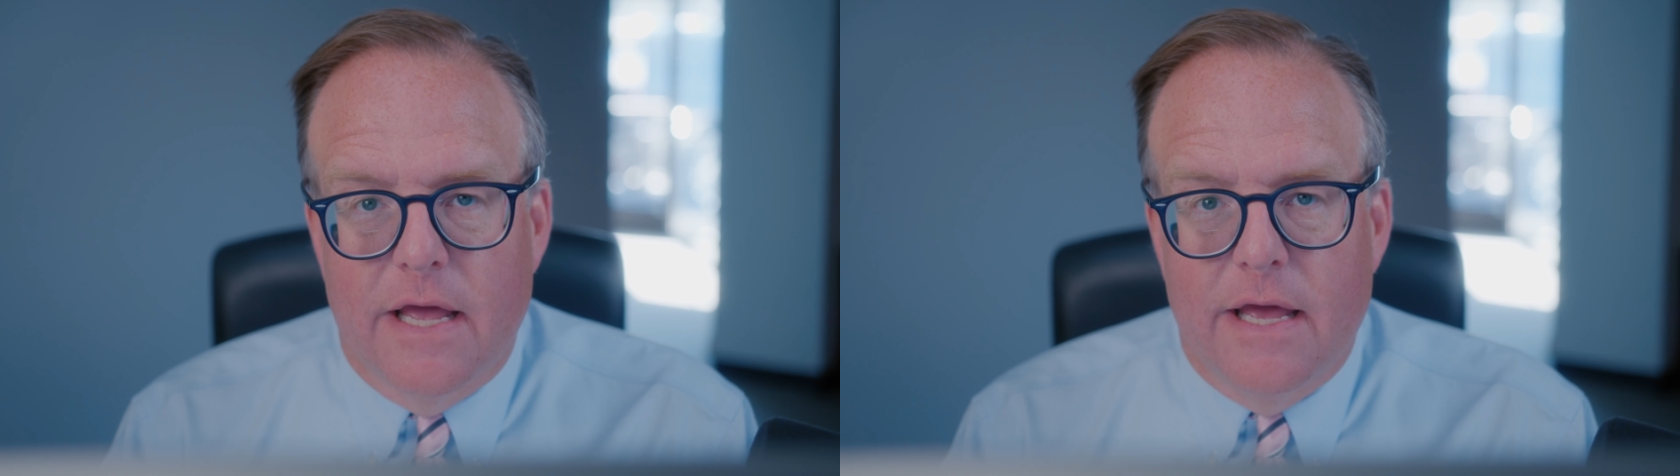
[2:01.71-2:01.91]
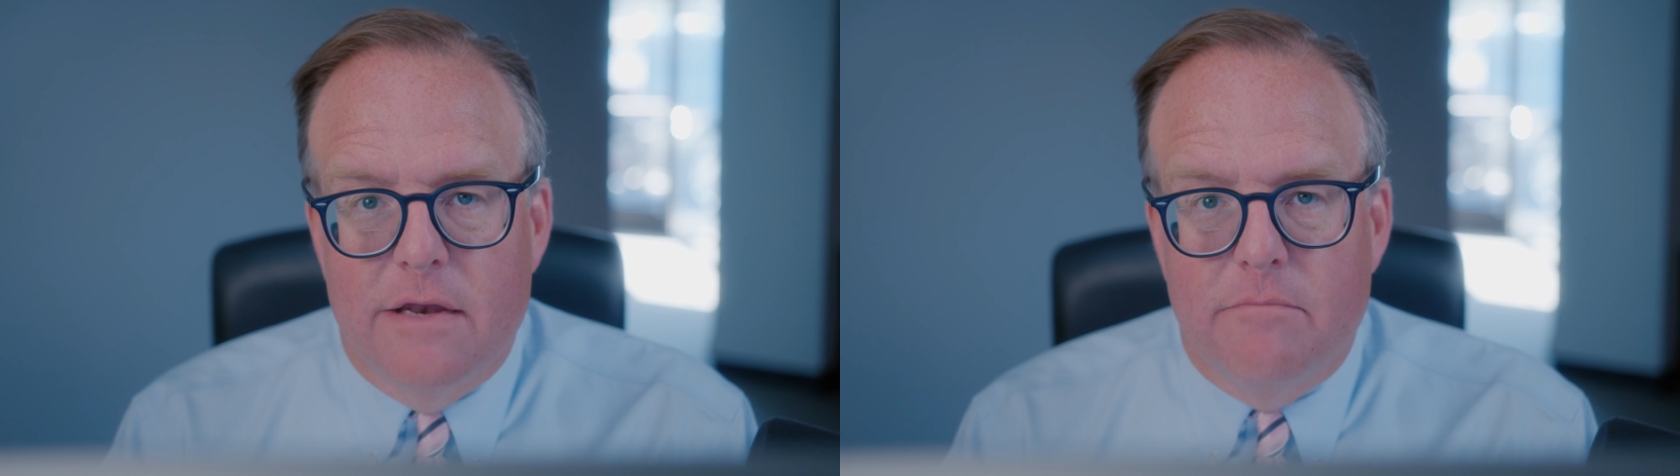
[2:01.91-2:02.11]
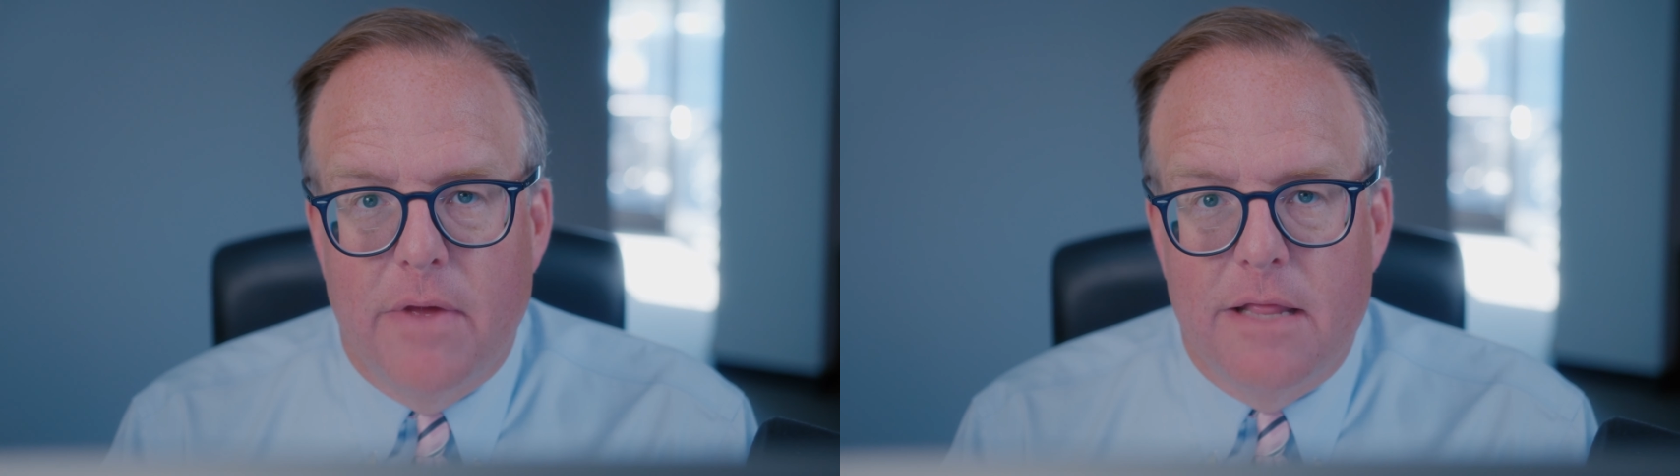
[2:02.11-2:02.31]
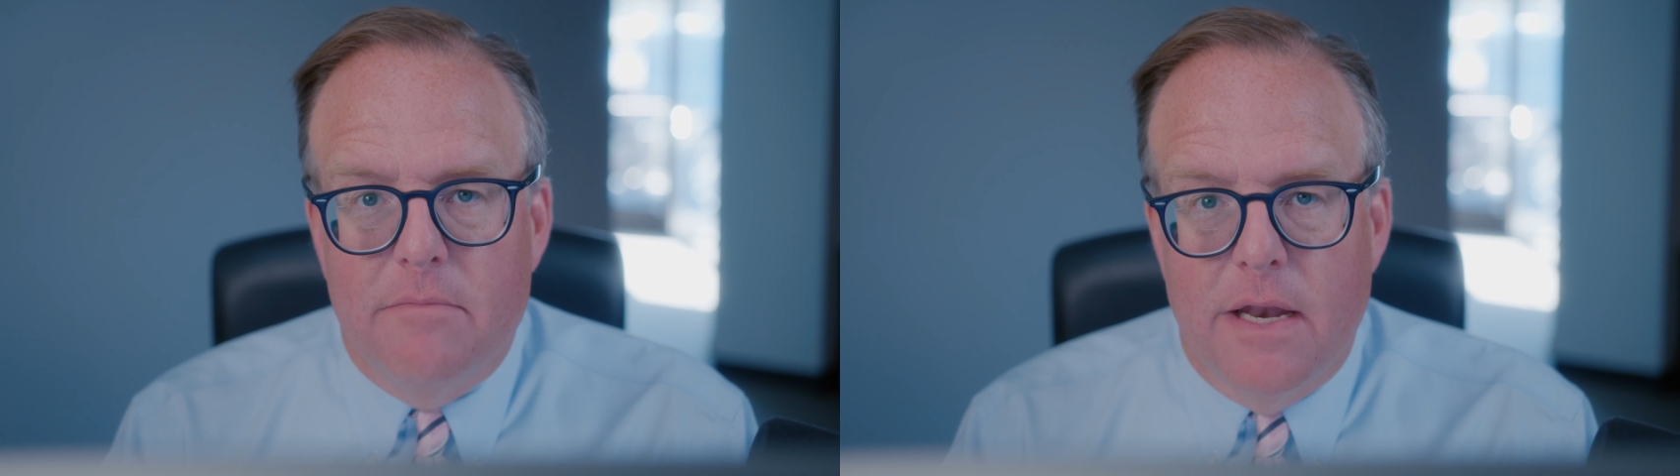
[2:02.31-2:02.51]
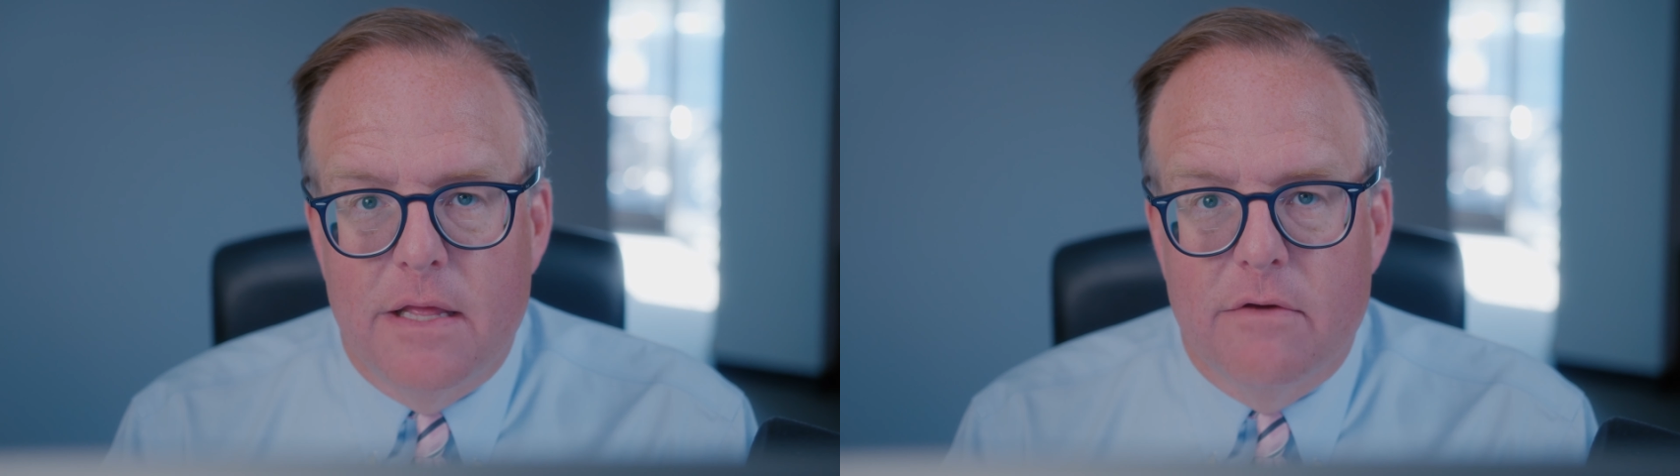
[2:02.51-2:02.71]
And many,
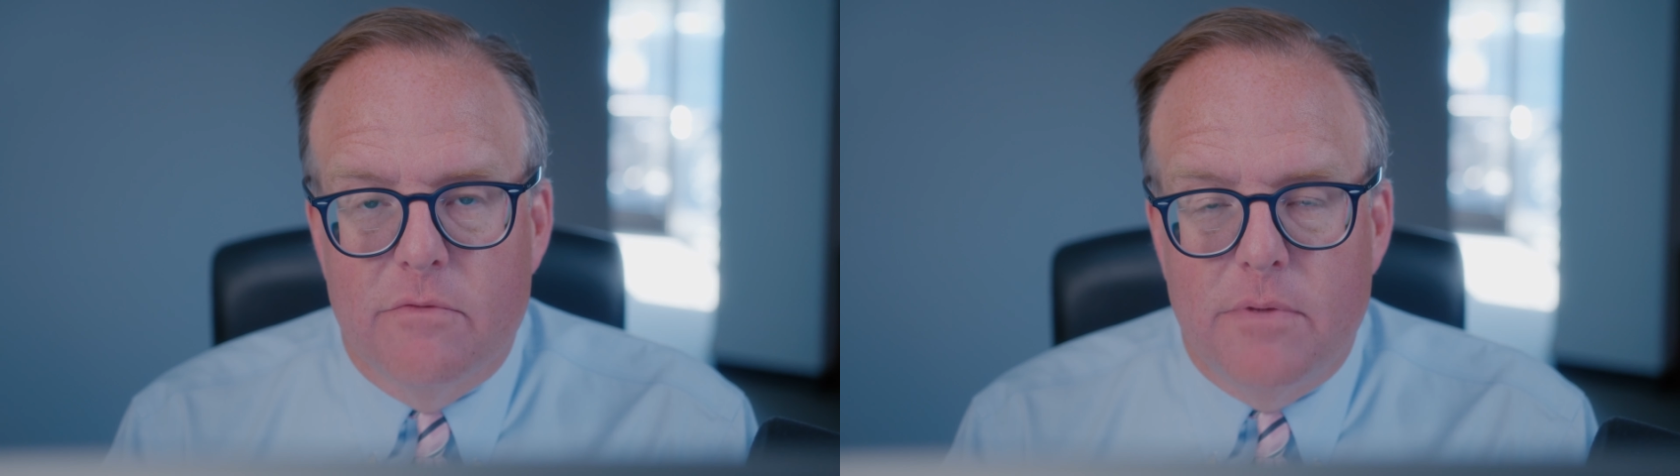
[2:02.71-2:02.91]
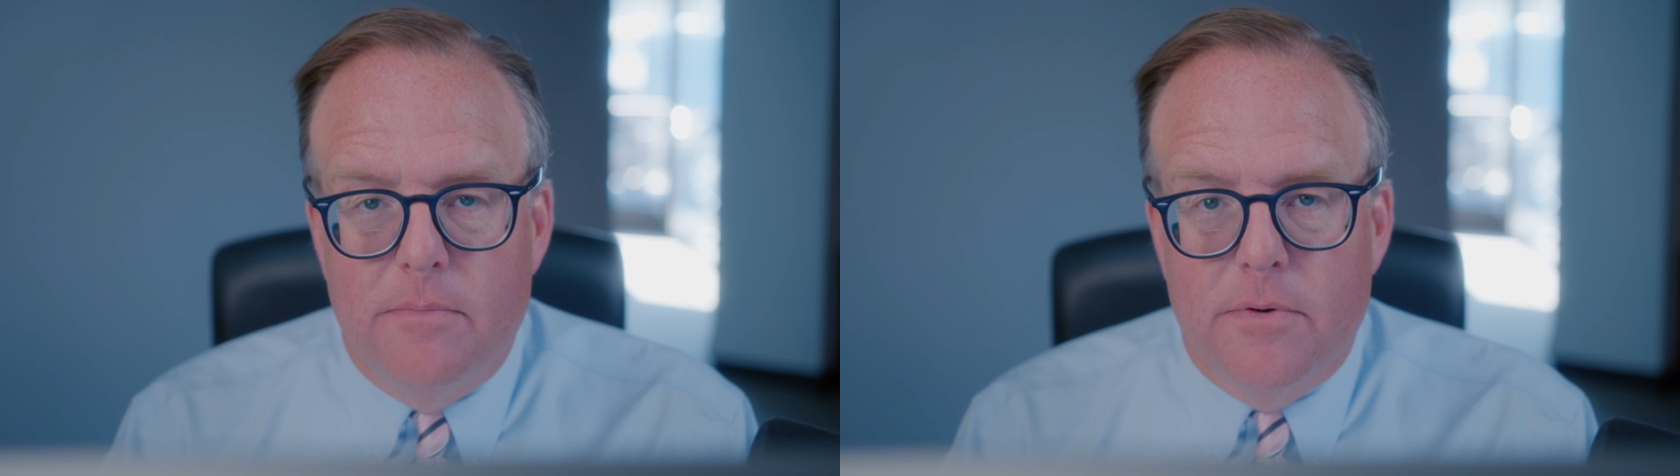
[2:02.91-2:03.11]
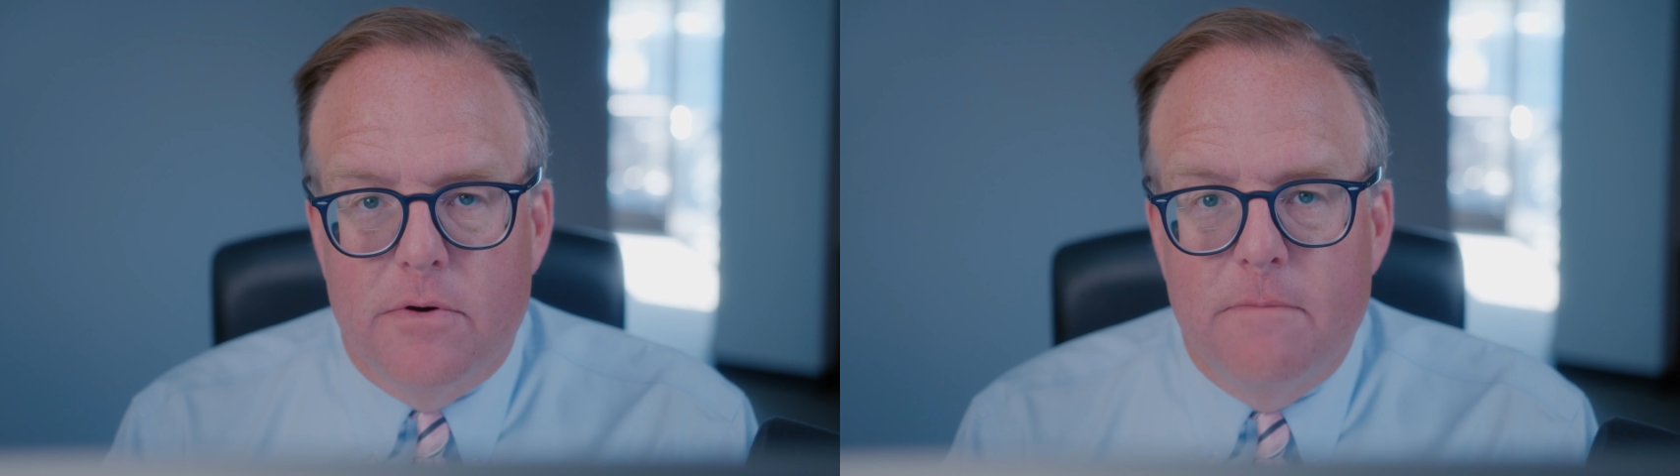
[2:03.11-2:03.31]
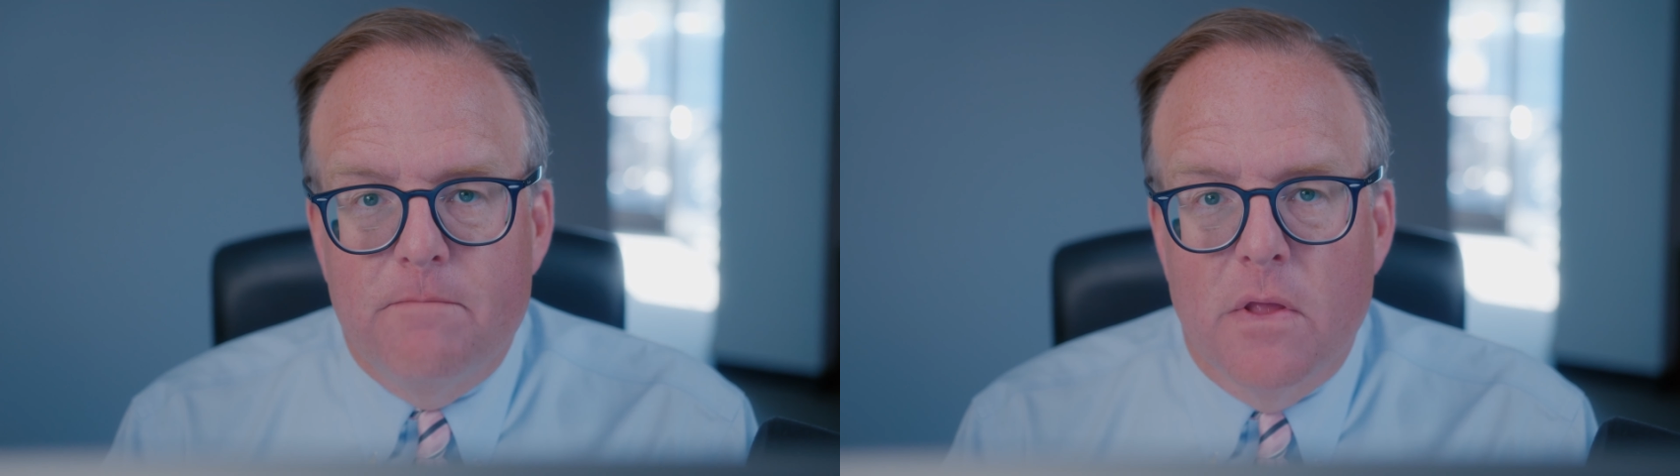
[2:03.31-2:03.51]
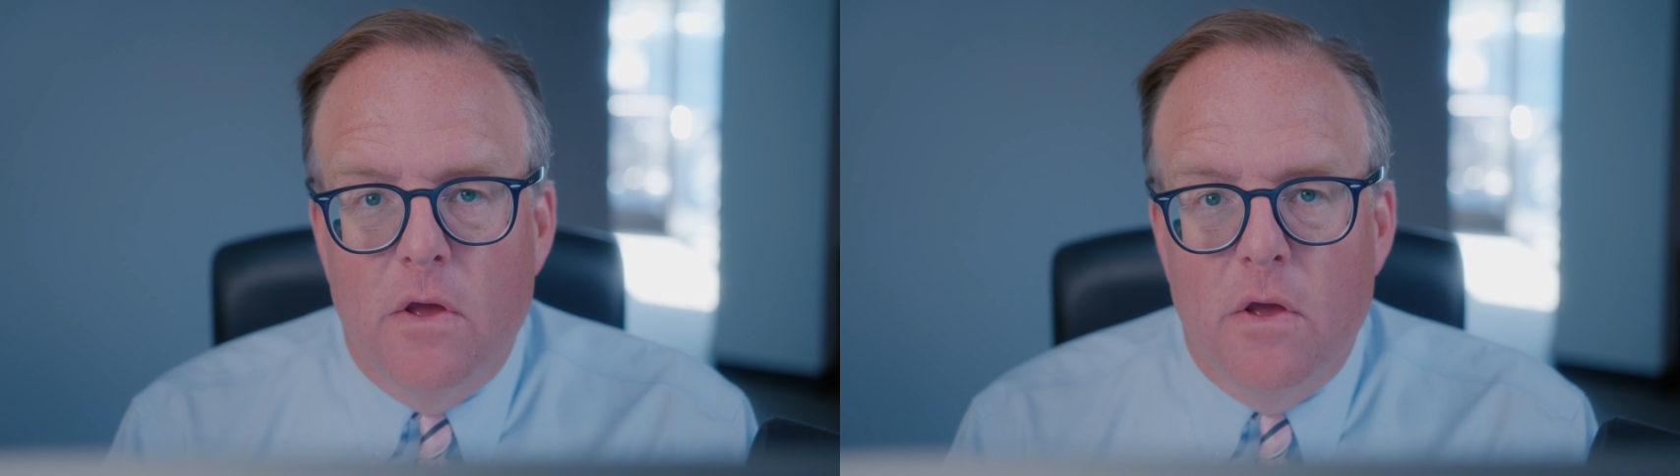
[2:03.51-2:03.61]
many of the people